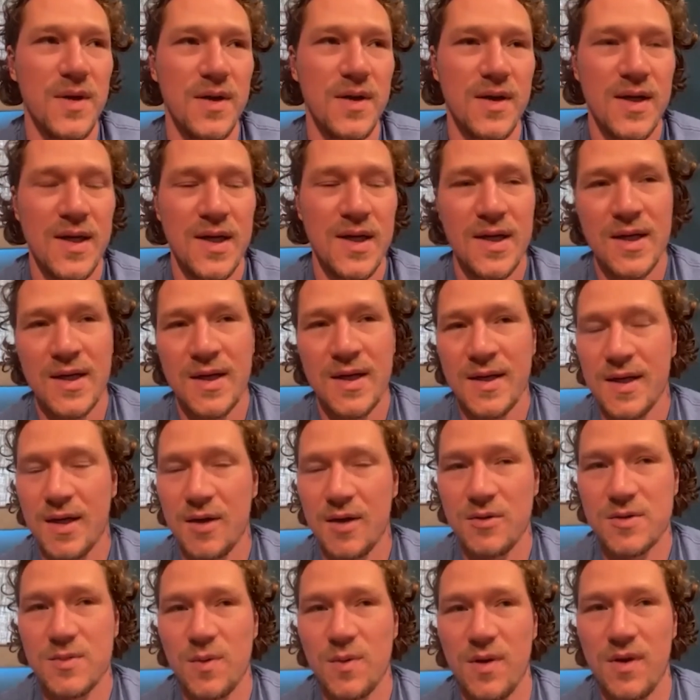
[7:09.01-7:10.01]
And
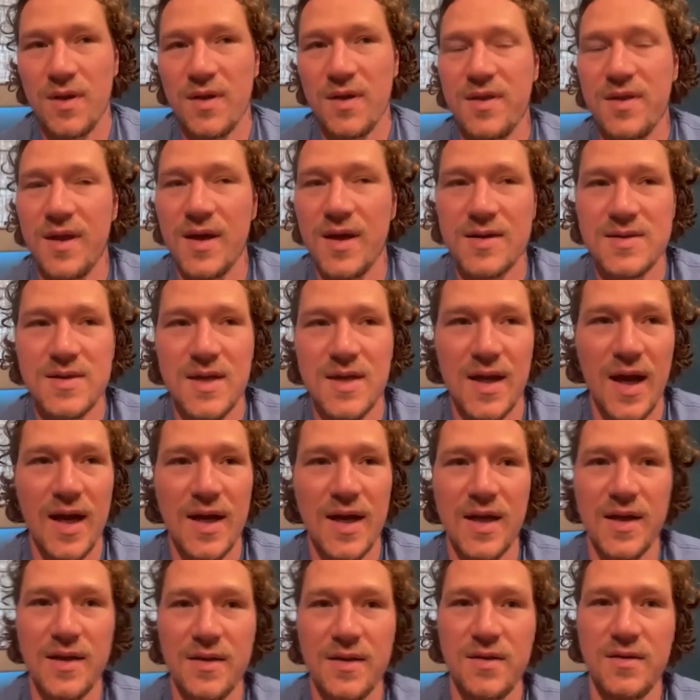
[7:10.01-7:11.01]
that was one of the things that
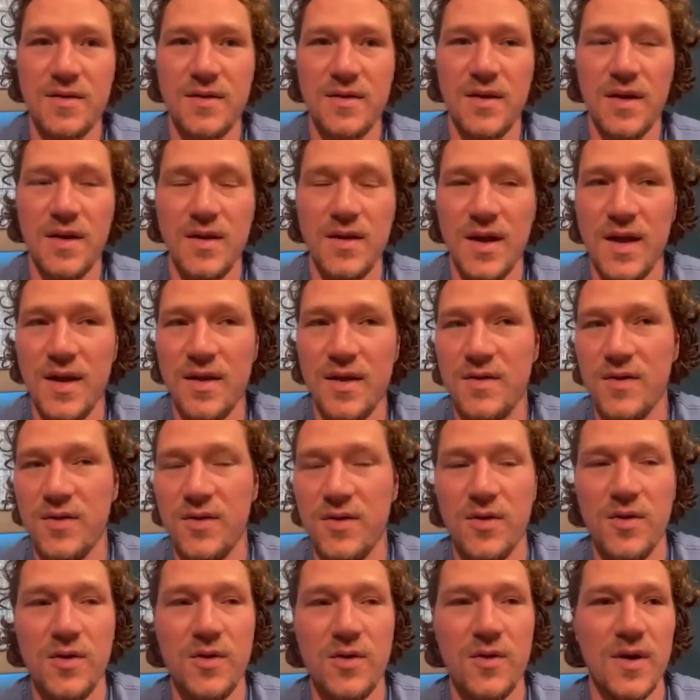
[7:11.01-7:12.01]
I needed to
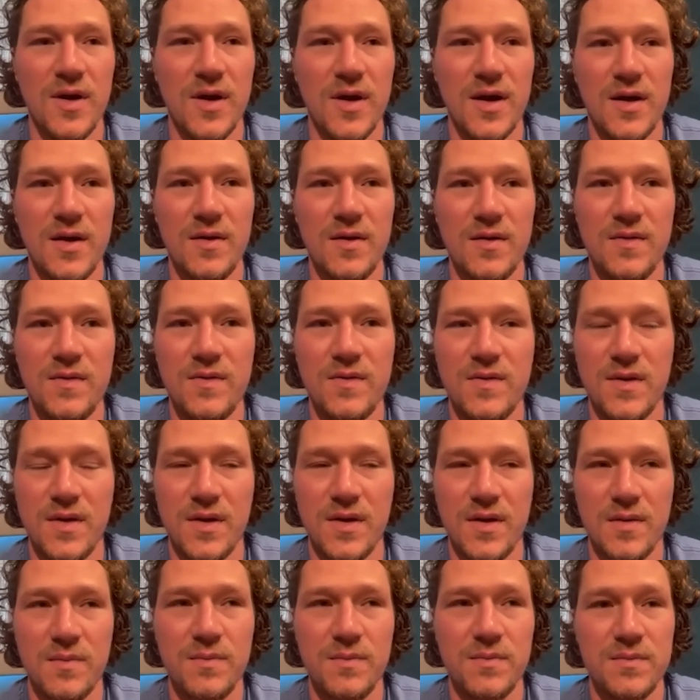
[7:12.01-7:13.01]
do
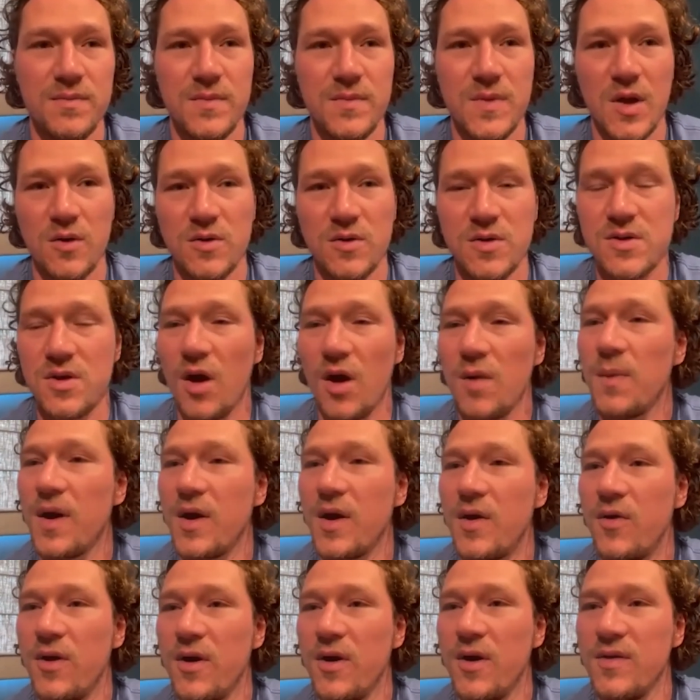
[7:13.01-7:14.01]
to you know, start my
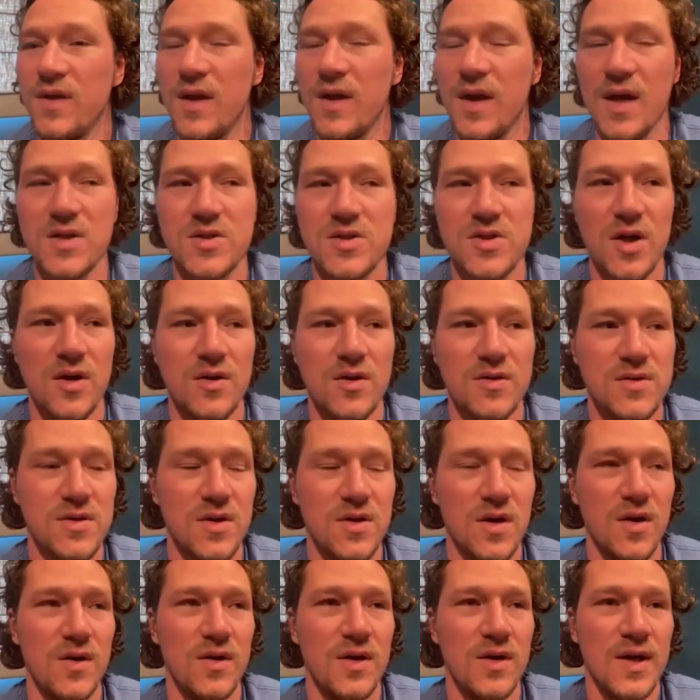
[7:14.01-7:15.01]
career in the NHL.
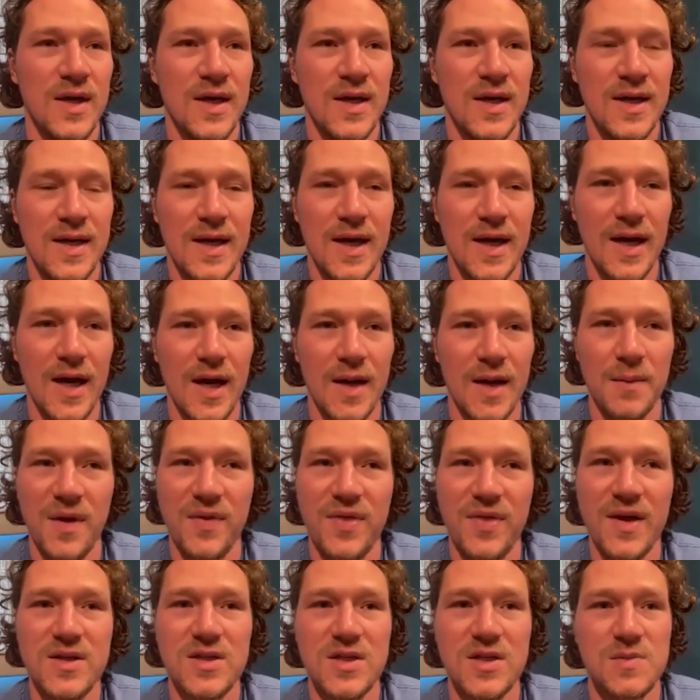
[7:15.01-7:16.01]
So I
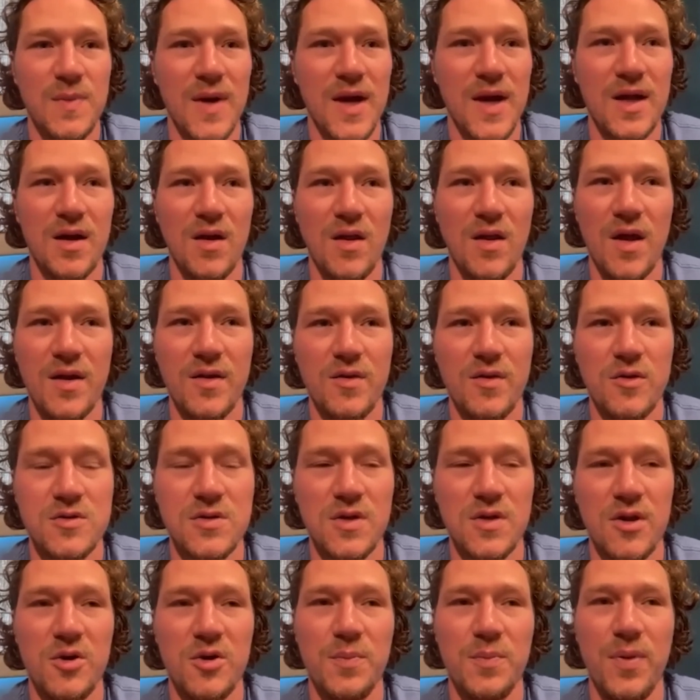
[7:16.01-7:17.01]
think just making a lot of
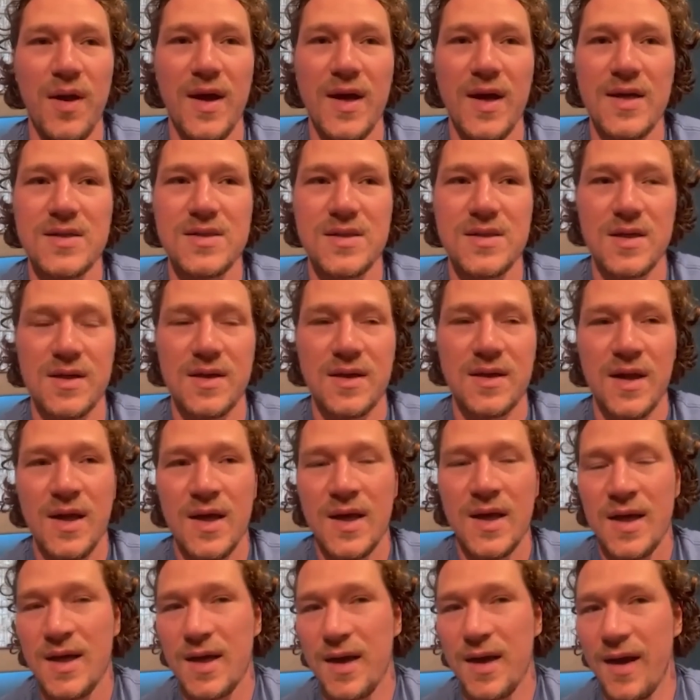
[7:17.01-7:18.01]
those little plays and
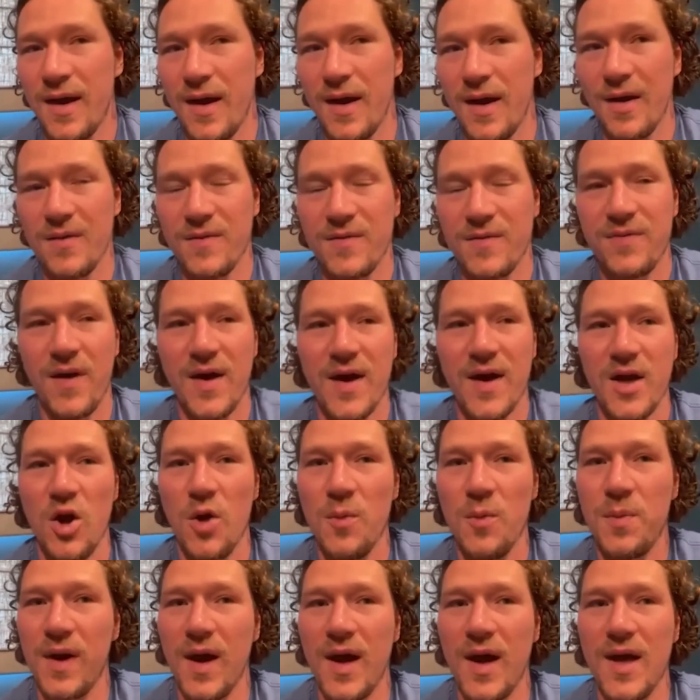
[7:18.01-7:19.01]
finding
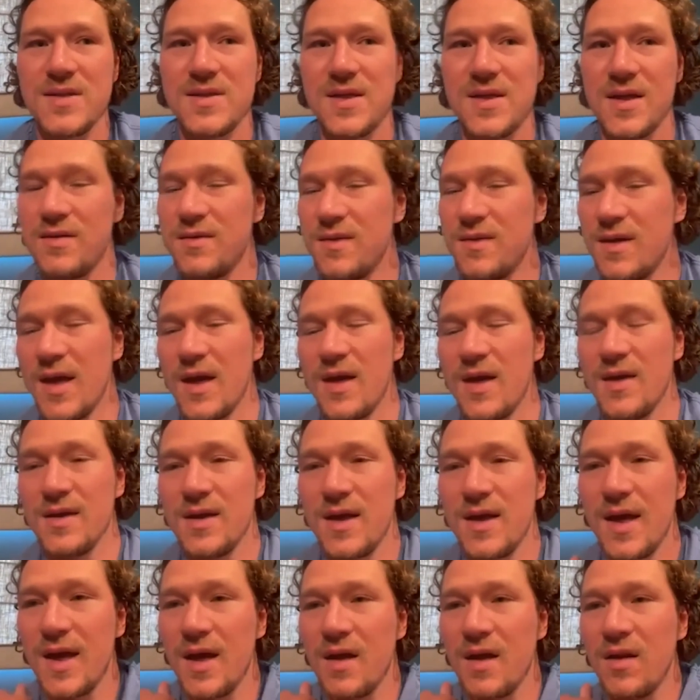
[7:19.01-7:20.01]
open ice
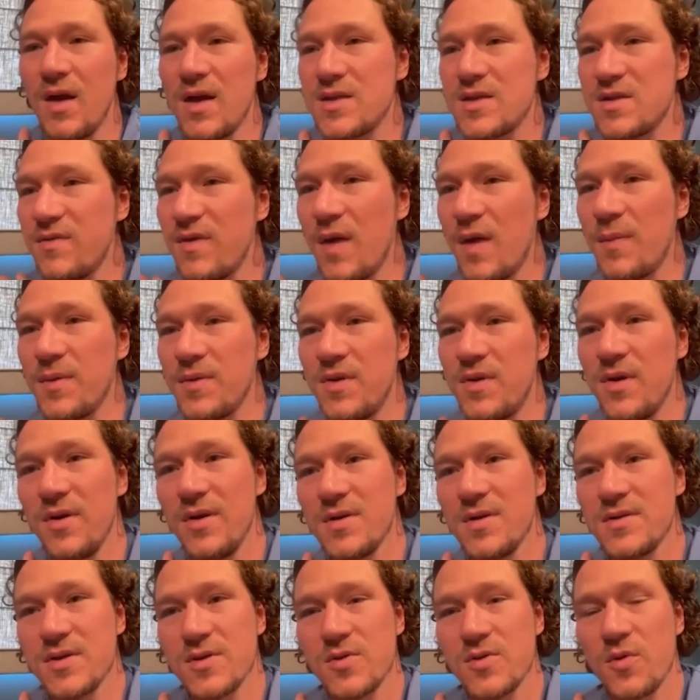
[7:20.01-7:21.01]
and getting lots of
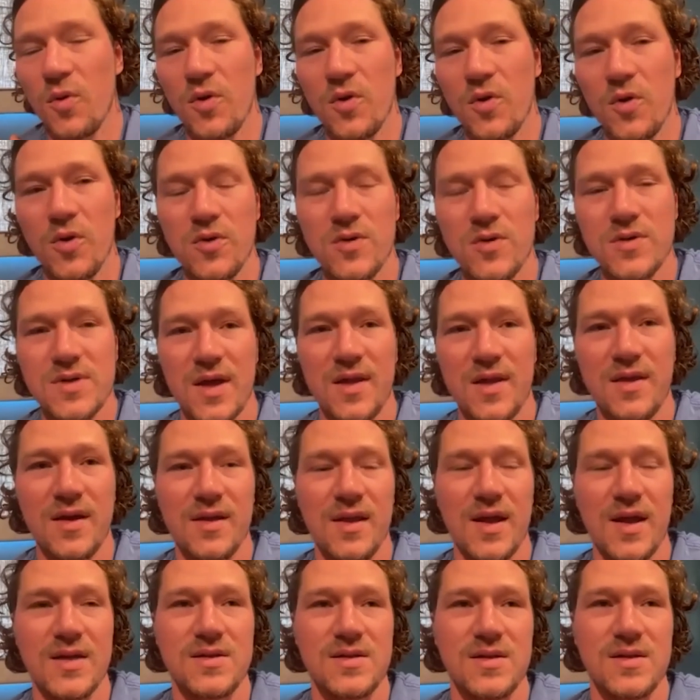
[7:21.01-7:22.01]
opportunities to score goals, I
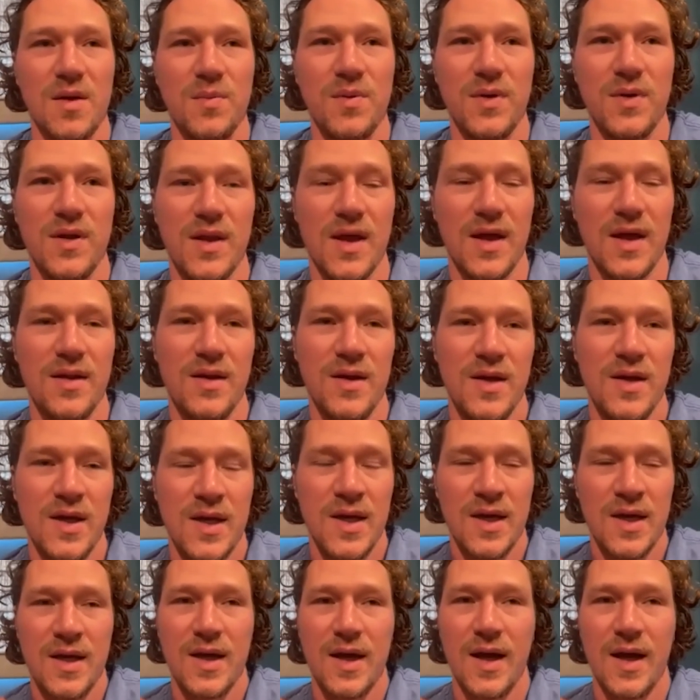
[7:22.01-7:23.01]
think that's something that,
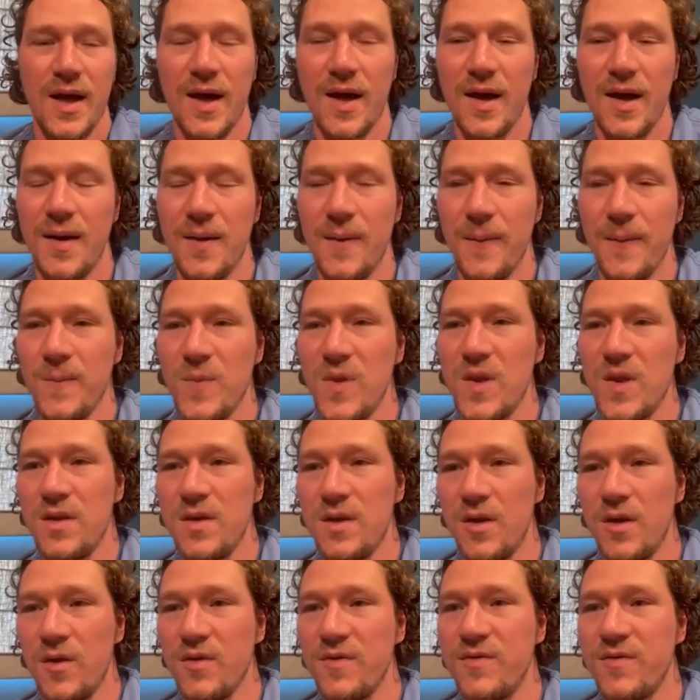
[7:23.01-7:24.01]

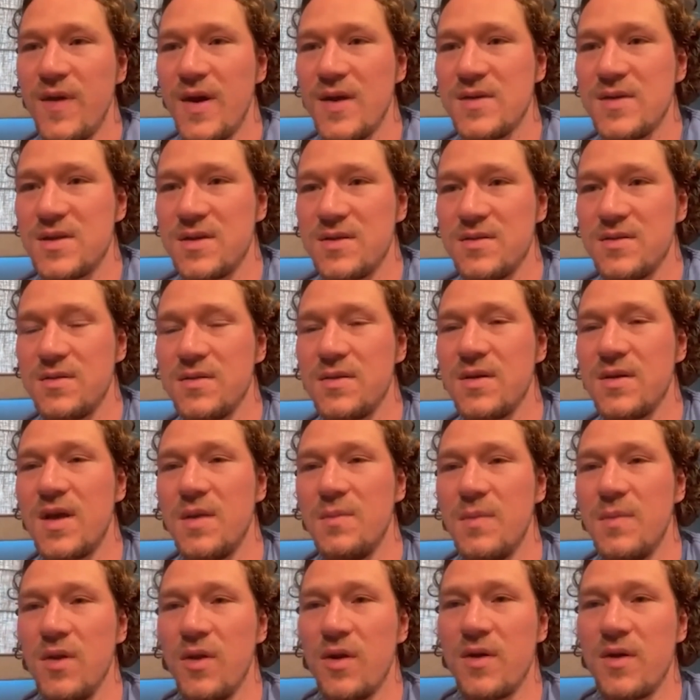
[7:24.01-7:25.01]
you know, the fans
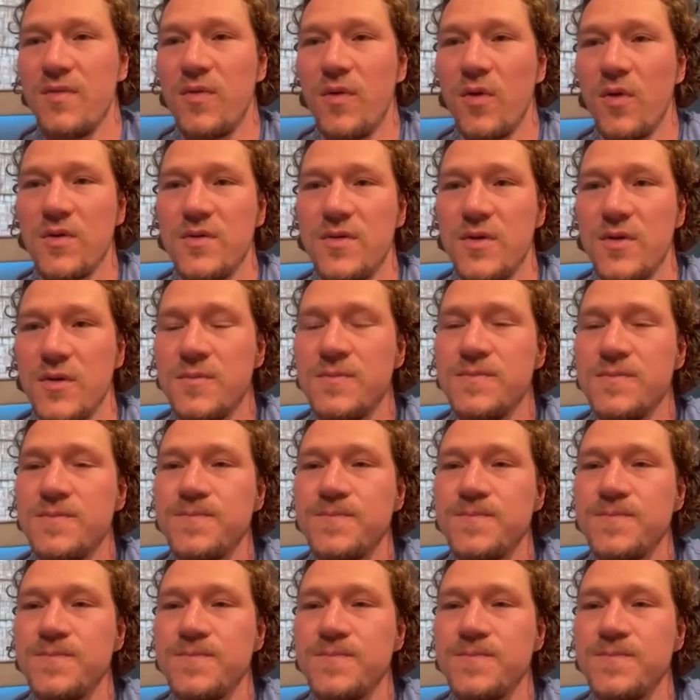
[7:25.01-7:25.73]
can be looking forward to.